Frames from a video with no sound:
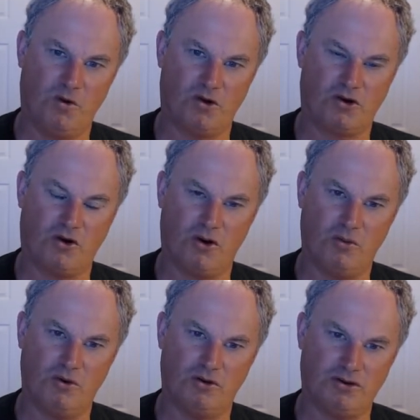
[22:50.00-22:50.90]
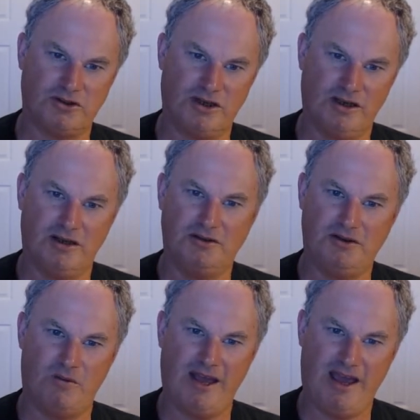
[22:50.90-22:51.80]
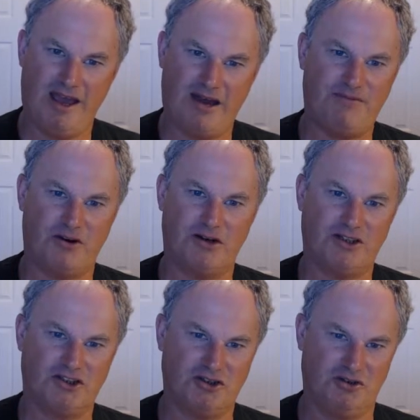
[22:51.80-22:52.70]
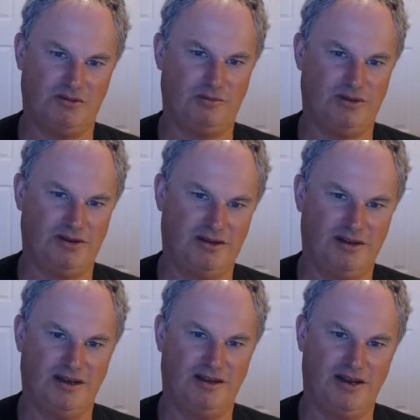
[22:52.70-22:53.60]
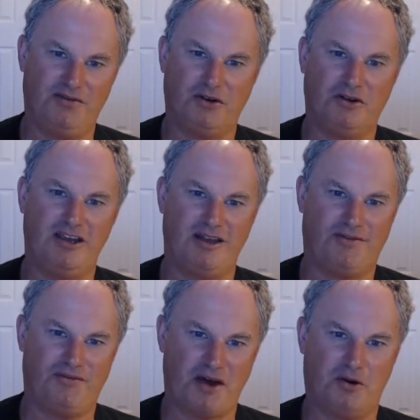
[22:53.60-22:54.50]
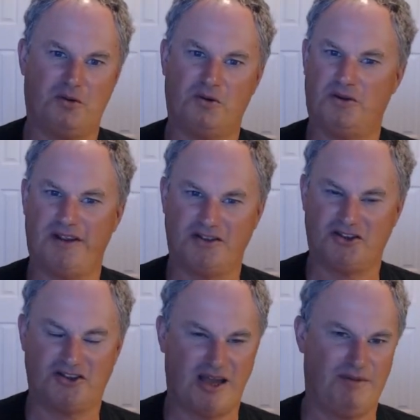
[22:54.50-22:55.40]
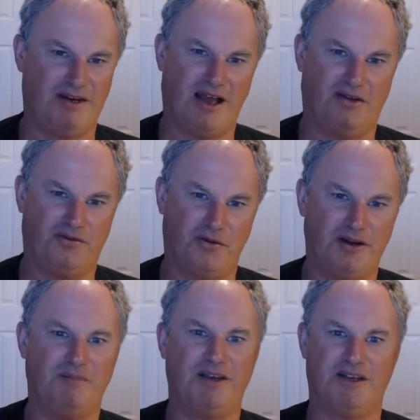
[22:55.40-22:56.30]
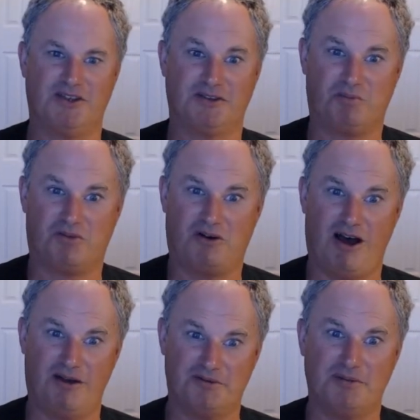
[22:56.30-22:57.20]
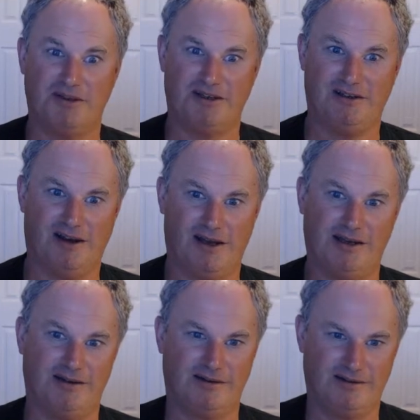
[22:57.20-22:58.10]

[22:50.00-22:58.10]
or court rules, don't ever assume that if you're looking at a federal rule that it's the same in California, because it's probably not.